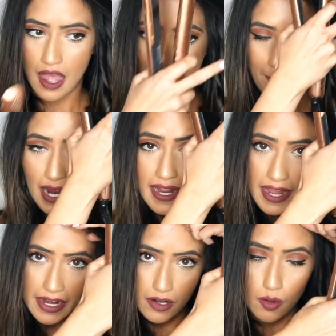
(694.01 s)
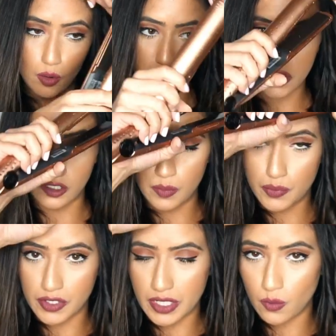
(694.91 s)
My hair holds curl
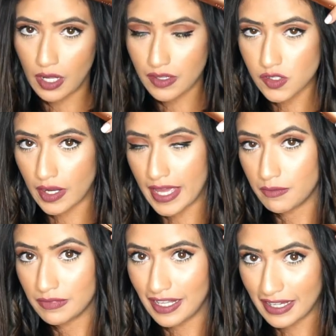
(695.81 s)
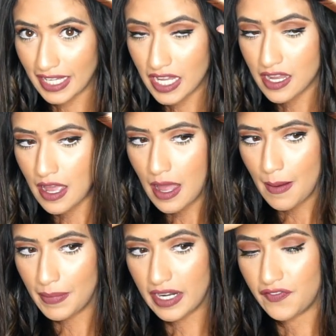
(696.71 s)
pretty well, so I am lucky,
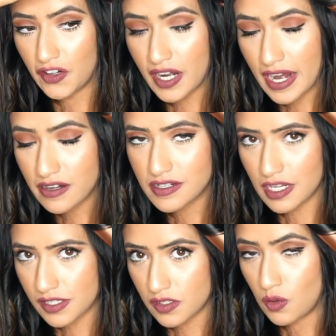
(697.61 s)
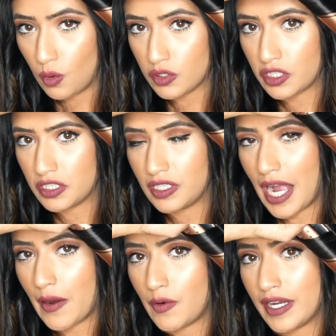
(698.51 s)
but if your hair doesn't hold curl,
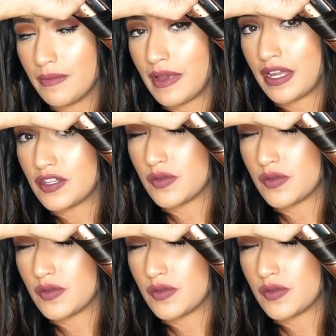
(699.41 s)
I would recommend